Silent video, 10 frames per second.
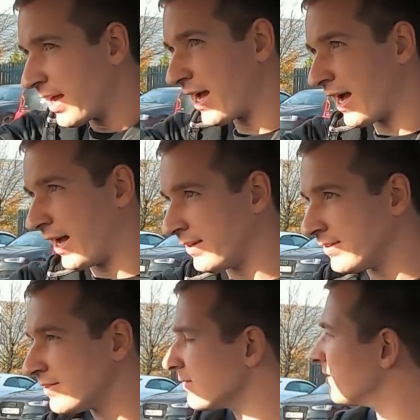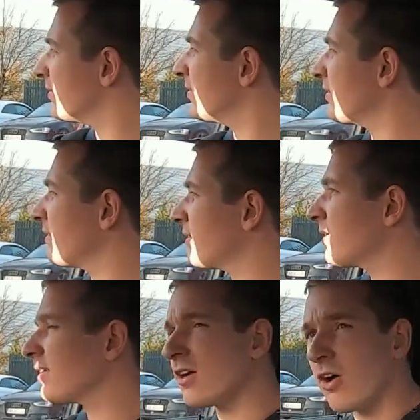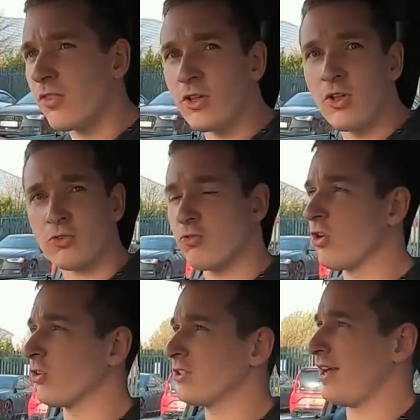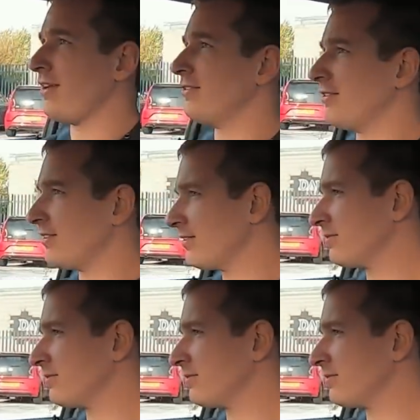And on the long road test,